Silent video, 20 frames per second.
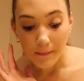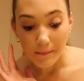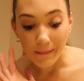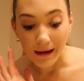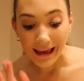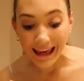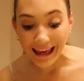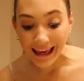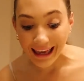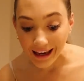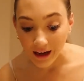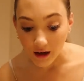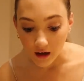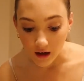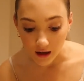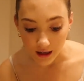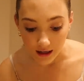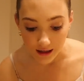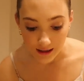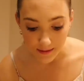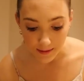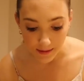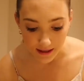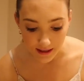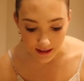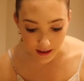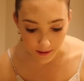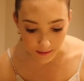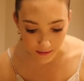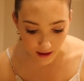my hair has
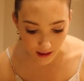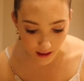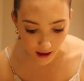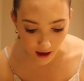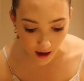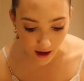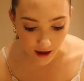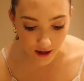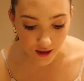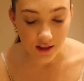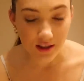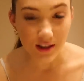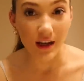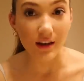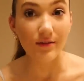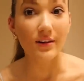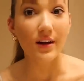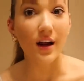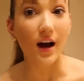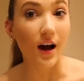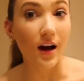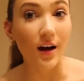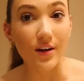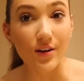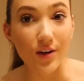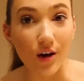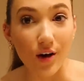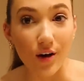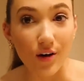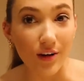been something that I just have
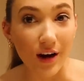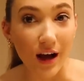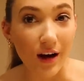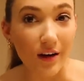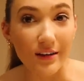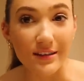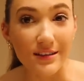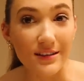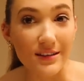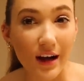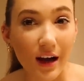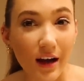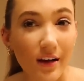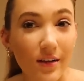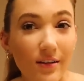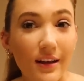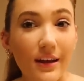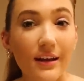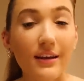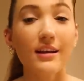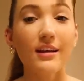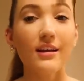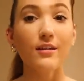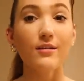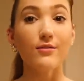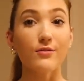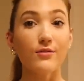not known how to style lately.